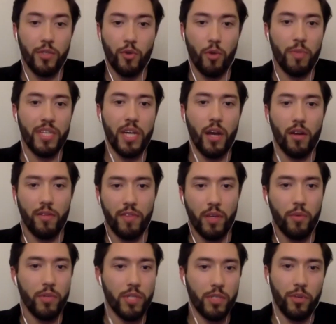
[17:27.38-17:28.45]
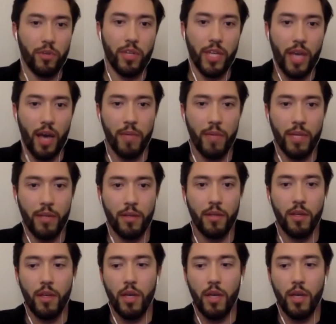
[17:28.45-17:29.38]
chromatography, which is really common